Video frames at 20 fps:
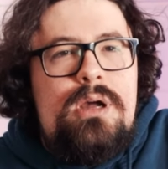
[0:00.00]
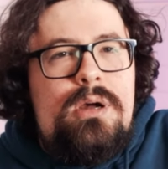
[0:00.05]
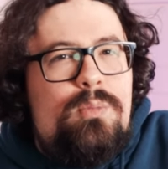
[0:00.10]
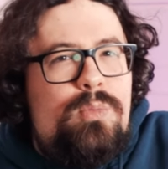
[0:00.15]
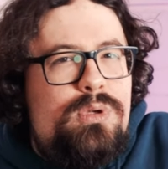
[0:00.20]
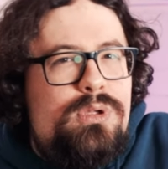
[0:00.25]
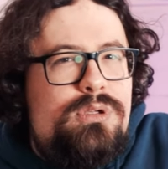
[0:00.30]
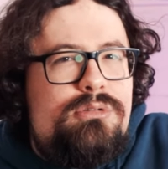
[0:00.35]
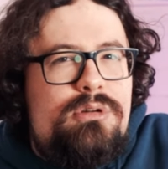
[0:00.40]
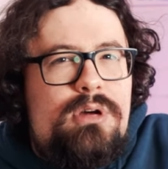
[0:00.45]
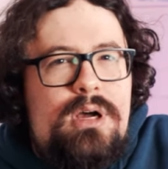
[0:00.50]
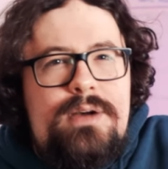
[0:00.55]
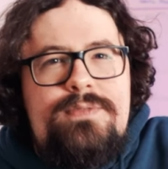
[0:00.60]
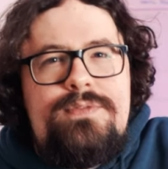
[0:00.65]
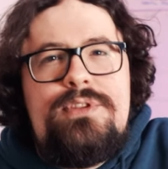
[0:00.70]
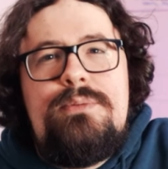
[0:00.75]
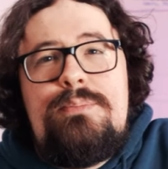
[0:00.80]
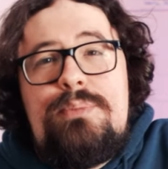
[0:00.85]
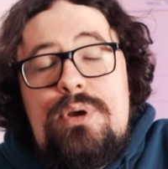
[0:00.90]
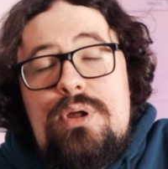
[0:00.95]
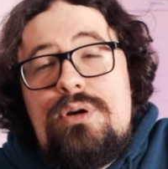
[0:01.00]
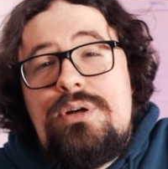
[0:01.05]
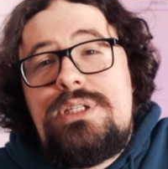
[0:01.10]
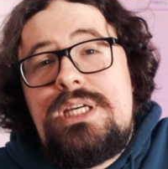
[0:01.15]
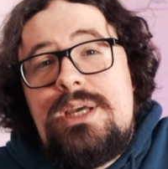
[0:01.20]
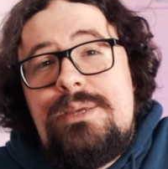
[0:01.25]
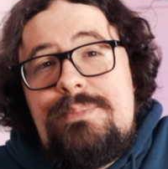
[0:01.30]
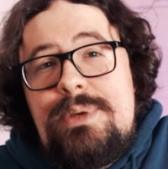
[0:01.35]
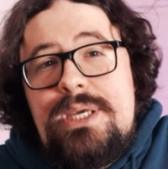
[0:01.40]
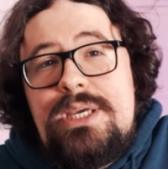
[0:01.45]
We'll craft the blocked
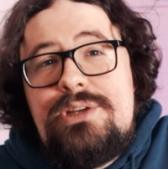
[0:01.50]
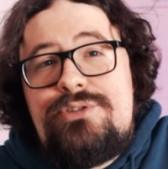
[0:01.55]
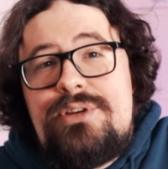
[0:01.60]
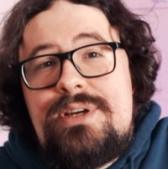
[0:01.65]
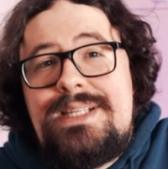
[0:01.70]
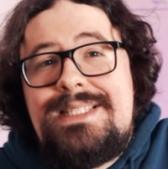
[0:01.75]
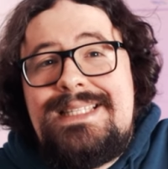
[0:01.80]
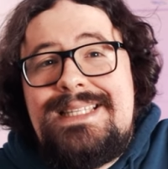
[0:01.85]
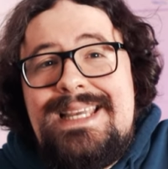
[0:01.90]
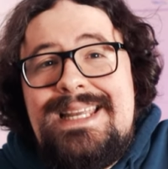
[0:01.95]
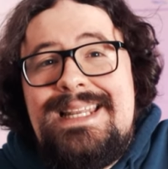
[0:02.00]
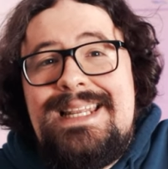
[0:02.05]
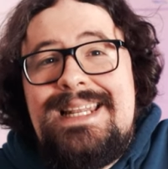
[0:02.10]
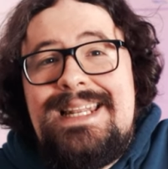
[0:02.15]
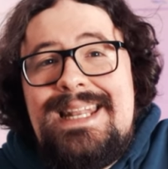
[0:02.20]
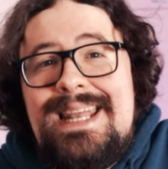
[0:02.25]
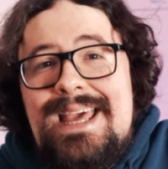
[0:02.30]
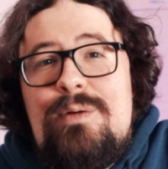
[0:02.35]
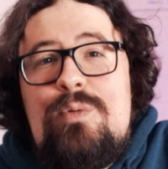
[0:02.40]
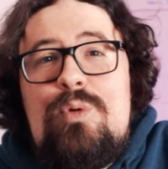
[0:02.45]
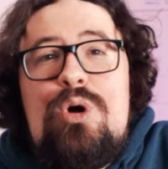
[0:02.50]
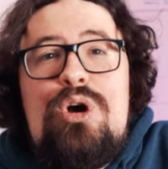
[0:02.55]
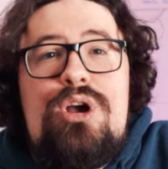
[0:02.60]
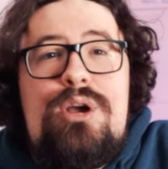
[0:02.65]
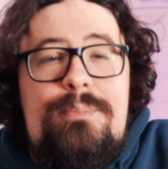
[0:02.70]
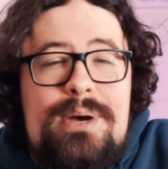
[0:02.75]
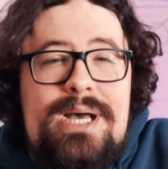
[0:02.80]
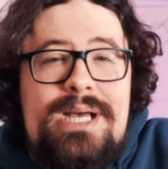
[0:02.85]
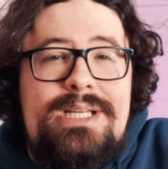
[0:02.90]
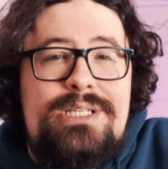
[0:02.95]
IP address in
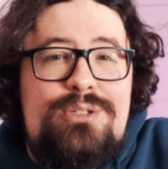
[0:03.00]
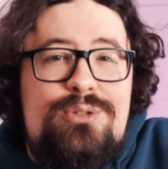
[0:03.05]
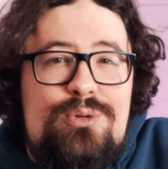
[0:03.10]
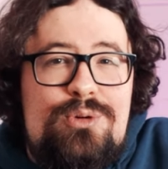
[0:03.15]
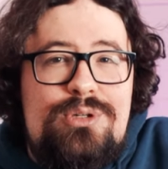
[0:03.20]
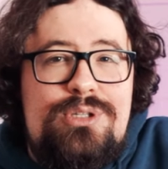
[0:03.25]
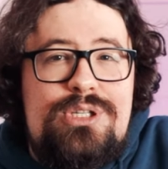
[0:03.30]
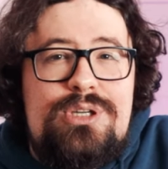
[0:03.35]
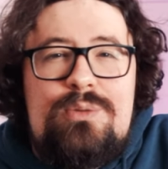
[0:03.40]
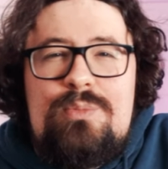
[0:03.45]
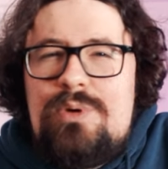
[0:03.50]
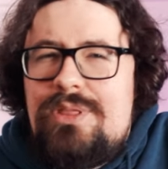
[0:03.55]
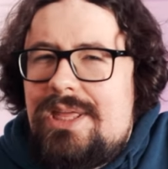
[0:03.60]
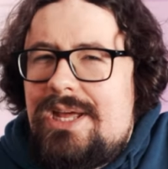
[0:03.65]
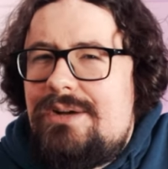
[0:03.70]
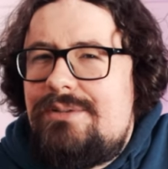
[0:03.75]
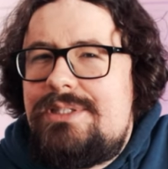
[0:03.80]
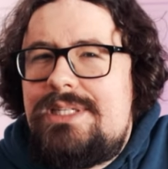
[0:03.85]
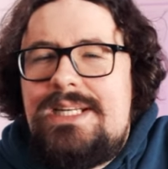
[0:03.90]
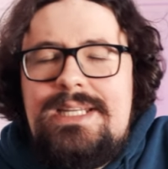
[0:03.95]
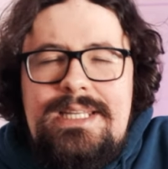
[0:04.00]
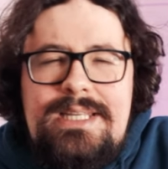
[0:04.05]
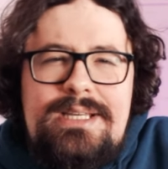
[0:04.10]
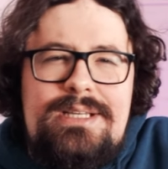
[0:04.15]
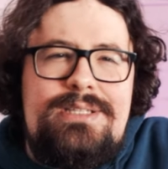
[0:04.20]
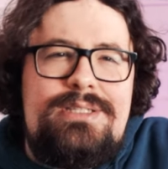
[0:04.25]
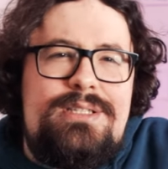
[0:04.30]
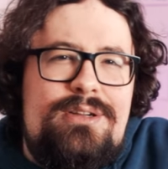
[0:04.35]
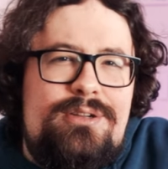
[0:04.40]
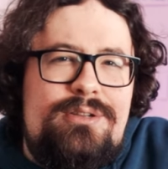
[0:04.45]
network byte order without any
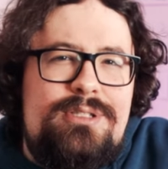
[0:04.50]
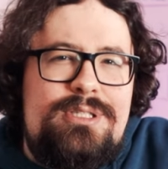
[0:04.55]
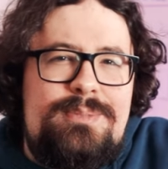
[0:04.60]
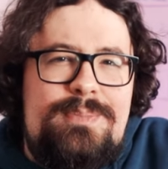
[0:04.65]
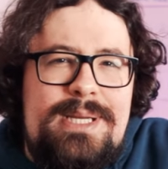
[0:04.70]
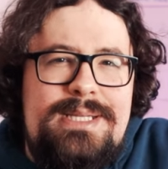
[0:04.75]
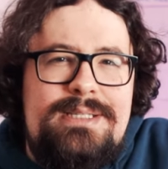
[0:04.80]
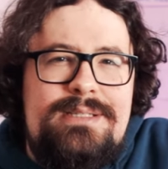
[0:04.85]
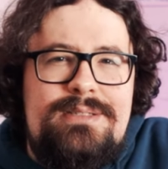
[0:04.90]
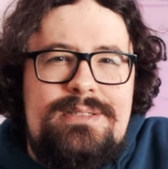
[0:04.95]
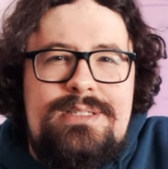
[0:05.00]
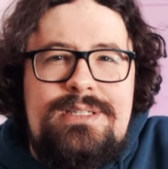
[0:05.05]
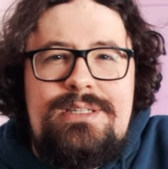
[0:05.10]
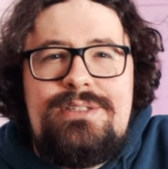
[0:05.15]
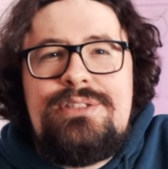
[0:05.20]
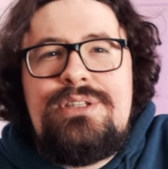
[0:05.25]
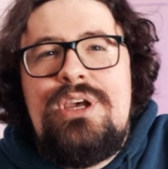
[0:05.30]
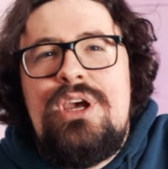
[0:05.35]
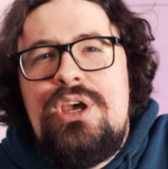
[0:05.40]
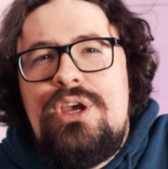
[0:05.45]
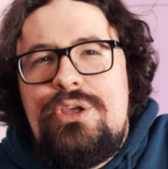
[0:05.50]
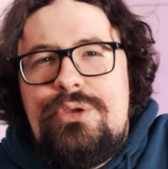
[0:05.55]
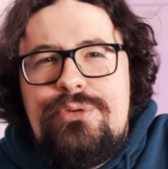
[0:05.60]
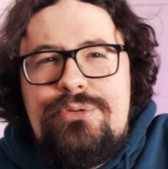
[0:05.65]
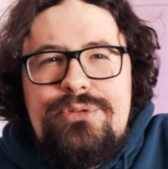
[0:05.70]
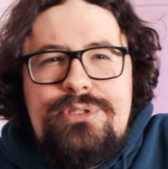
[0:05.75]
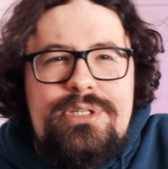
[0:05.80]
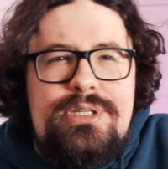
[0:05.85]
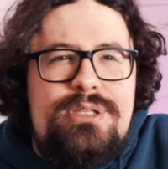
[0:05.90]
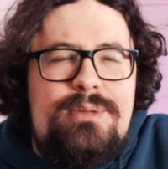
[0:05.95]
external dependencies,
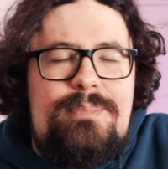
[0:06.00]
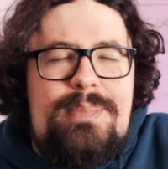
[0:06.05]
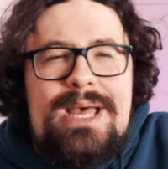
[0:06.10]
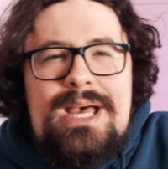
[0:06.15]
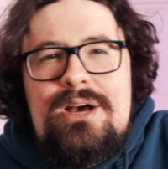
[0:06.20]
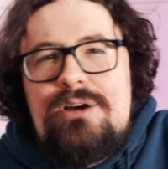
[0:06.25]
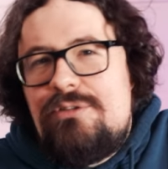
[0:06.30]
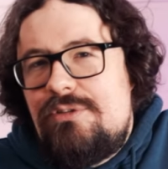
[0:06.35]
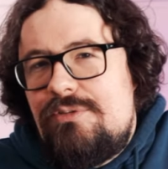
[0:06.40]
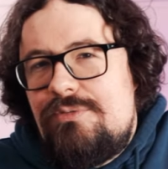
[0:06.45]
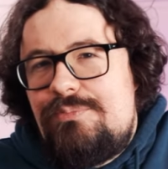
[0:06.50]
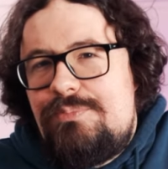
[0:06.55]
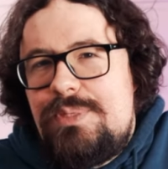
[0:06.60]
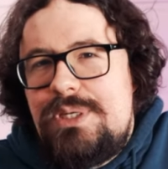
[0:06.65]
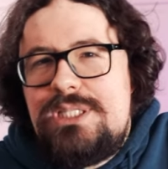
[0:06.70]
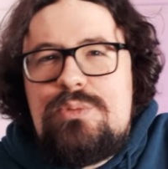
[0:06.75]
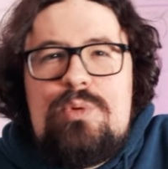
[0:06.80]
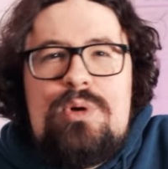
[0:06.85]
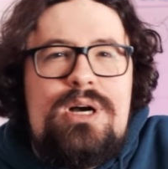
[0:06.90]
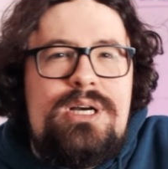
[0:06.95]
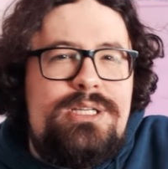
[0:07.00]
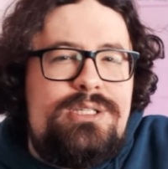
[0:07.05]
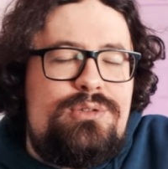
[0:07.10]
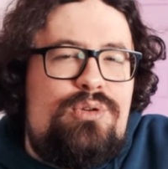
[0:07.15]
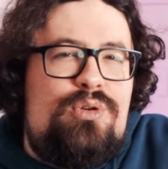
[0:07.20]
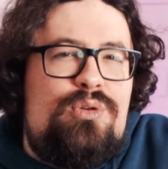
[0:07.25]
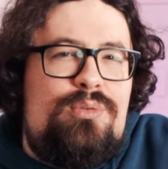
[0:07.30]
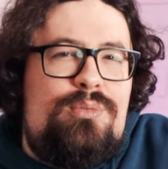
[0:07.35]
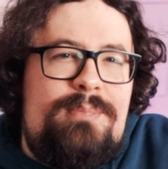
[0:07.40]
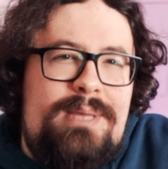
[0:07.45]
using the power of bitwise
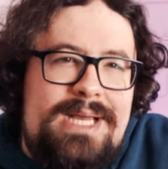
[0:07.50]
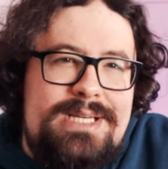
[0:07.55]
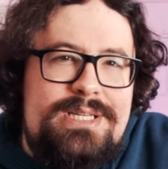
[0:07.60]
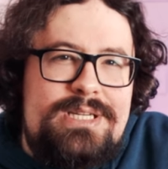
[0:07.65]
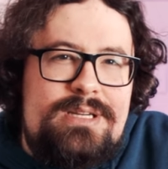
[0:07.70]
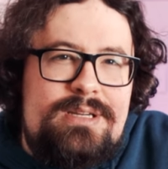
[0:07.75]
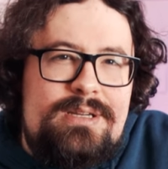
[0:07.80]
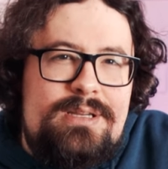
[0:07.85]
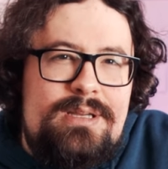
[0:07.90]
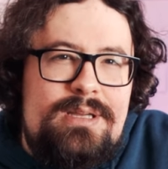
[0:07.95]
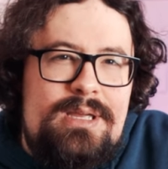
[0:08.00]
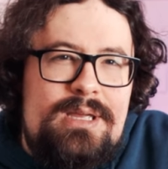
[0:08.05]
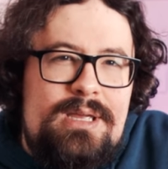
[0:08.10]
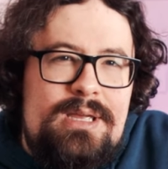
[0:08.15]
or magic.